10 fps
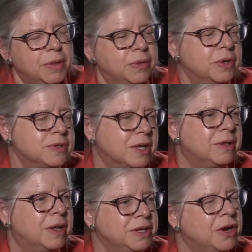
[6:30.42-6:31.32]
there's a
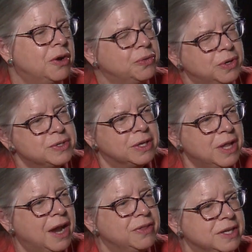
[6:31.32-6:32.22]

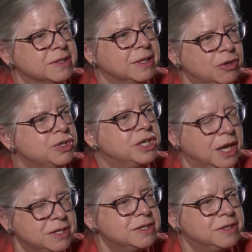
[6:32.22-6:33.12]
lot of these little
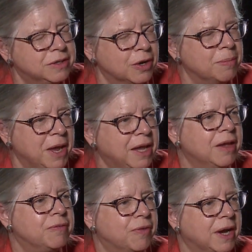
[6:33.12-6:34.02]
changes that they're
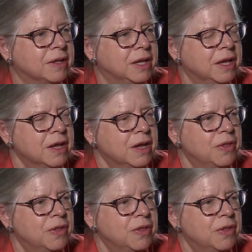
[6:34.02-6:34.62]
making, frankly,